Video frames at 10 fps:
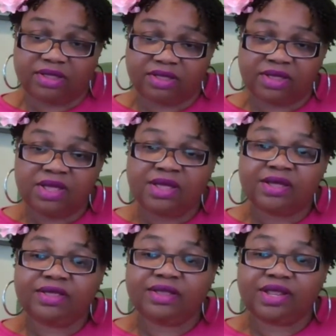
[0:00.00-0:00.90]

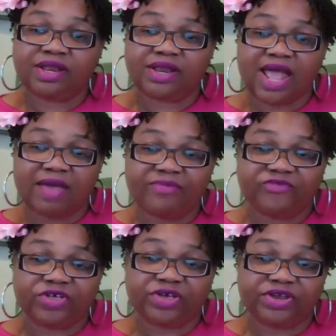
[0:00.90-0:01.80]
you need a name
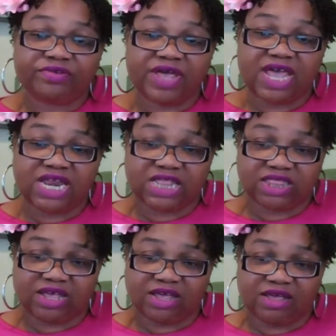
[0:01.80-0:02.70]
before you can do
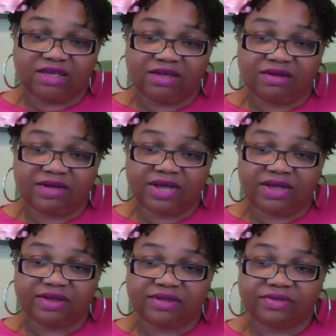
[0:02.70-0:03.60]
anything,
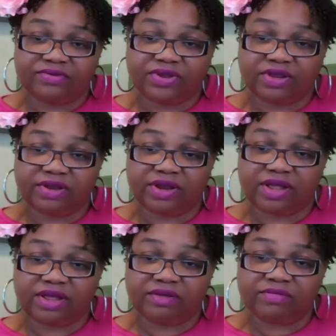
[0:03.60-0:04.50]
okay? You need a
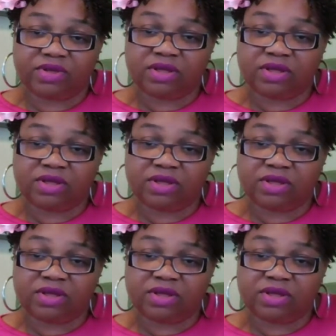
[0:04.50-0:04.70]
name.